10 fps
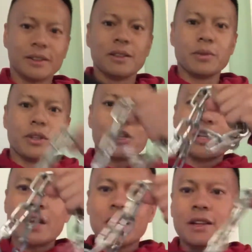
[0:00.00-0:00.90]
See, with the
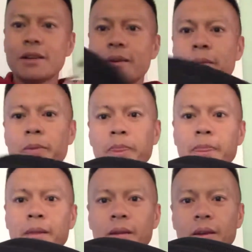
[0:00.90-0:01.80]
chain
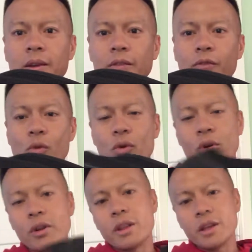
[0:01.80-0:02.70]

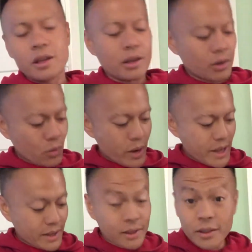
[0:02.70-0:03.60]
for the
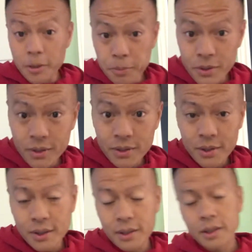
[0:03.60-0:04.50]
weighted
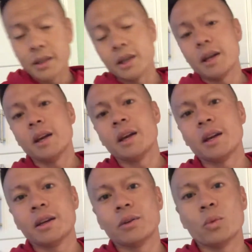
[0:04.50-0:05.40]
dips
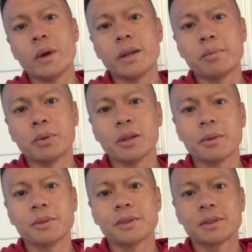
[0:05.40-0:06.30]
and weighted
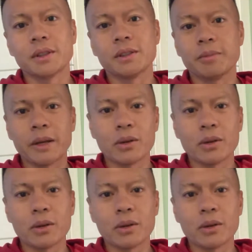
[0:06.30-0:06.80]
pull-ups, because in my